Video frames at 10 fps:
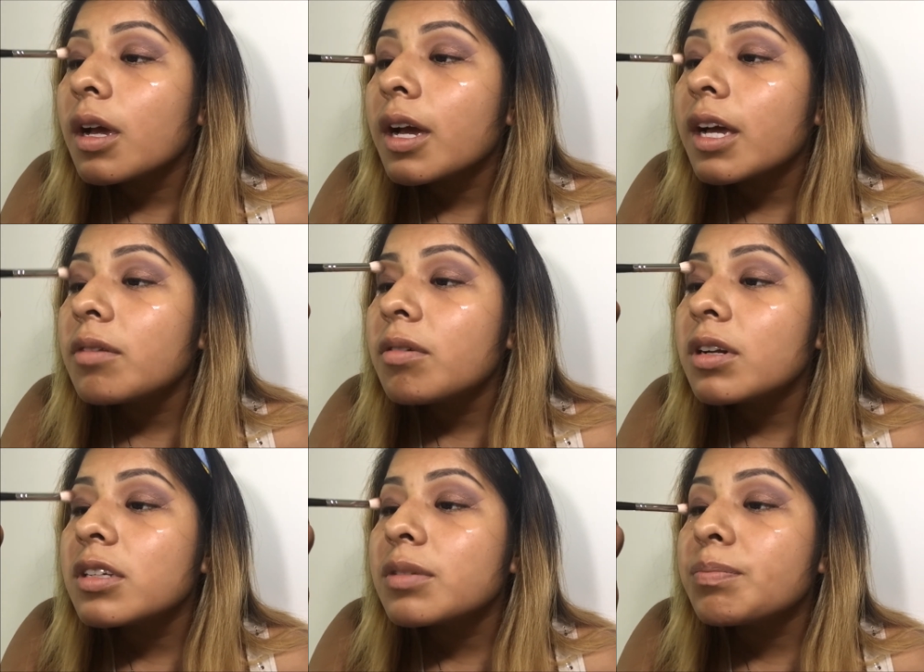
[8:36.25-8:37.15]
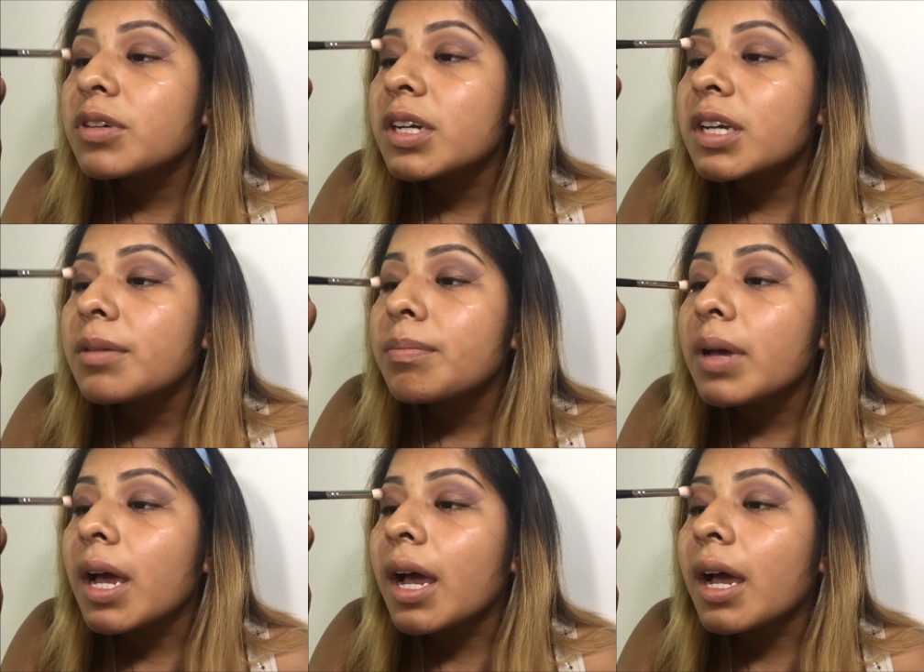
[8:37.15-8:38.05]
Kinda wanna bring it
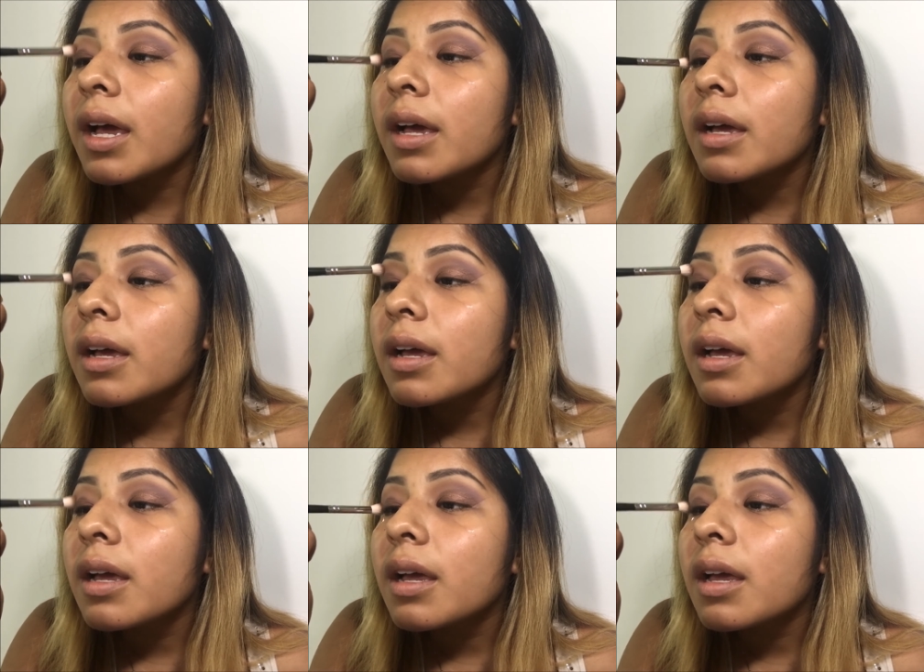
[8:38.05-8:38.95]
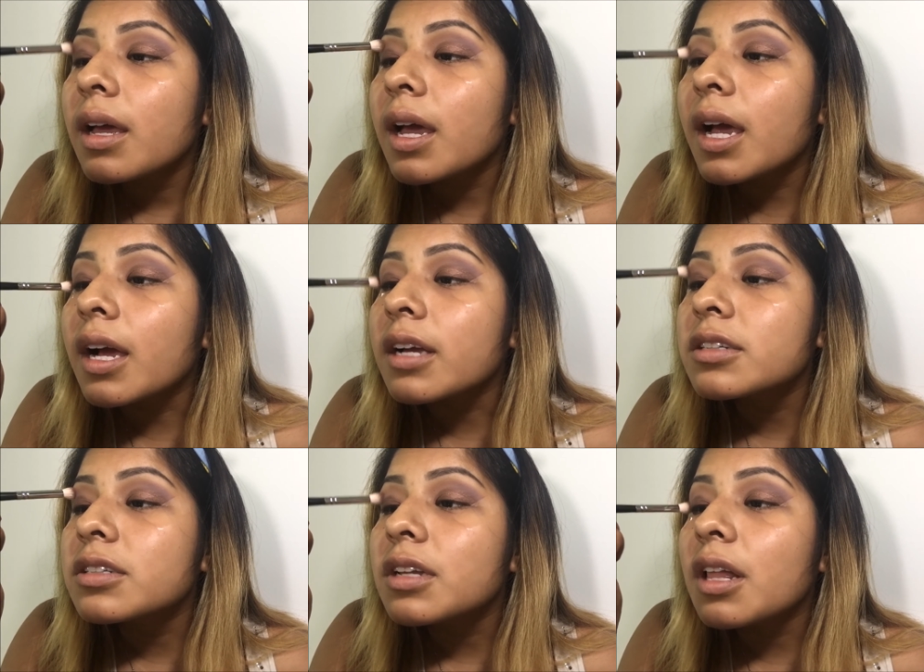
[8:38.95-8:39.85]
back,
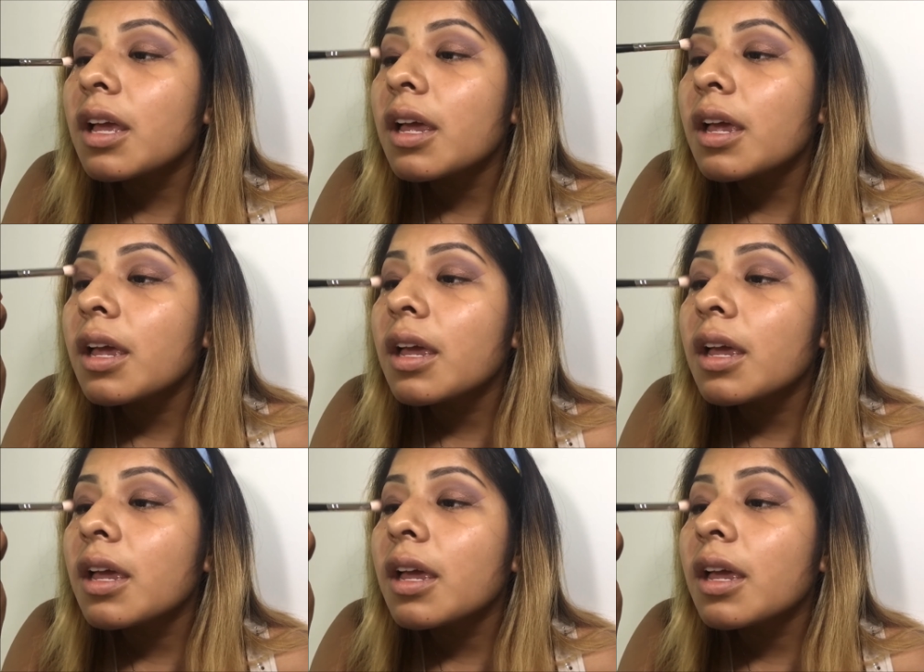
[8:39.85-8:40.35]
actually.